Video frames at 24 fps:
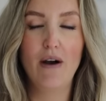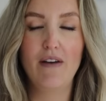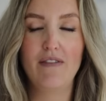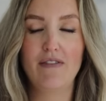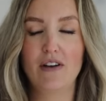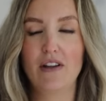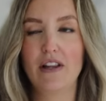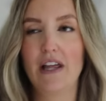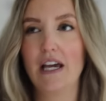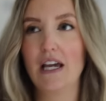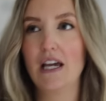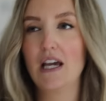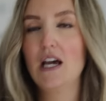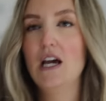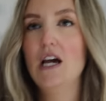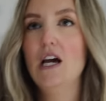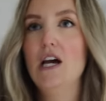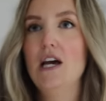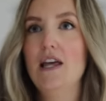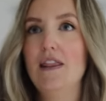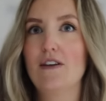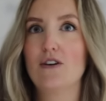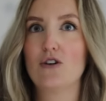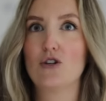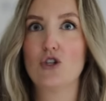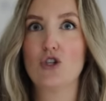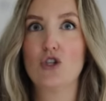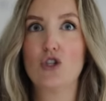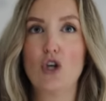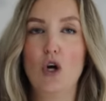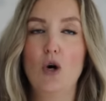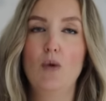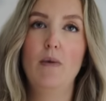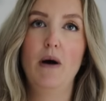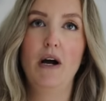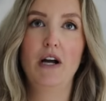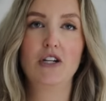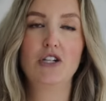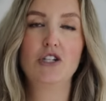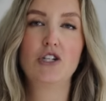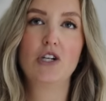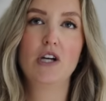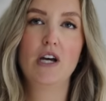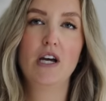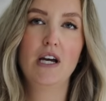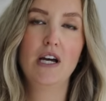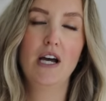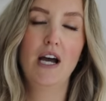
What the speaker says: I feel like there's so much